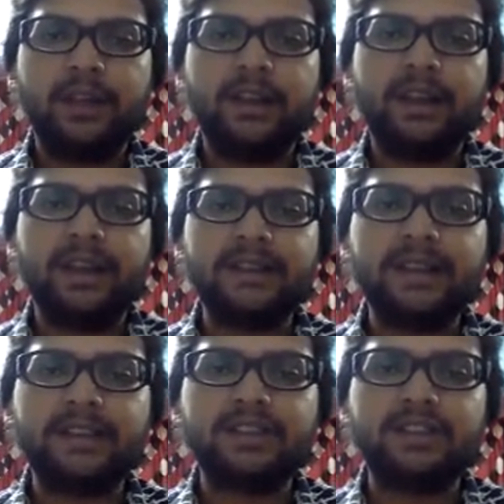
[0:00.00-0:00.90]
In next
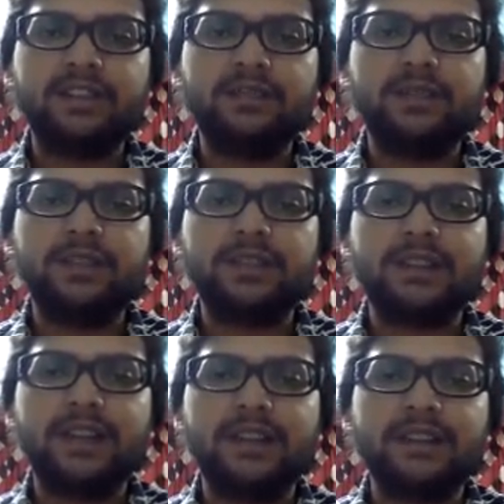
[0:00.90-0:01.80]
lecture we will
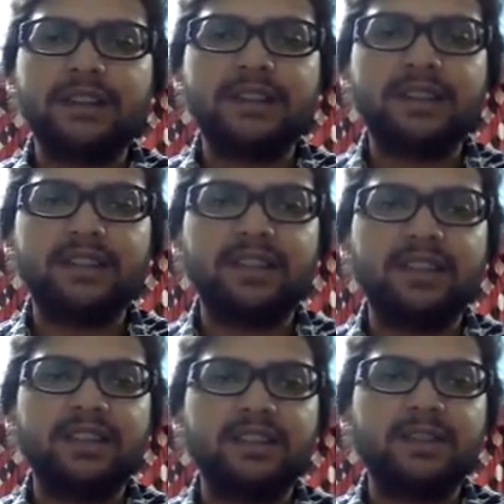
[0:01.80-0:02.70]
start discussing
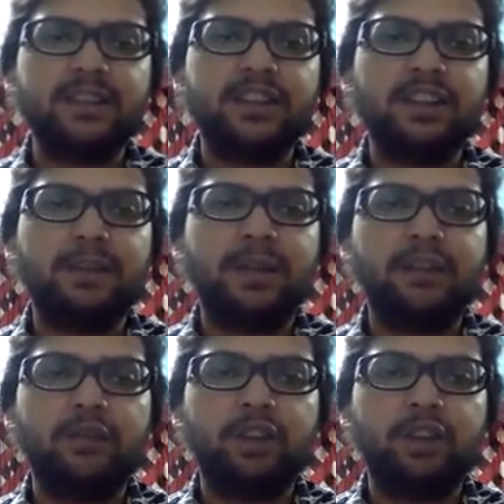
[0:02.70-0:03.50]
with this particular part,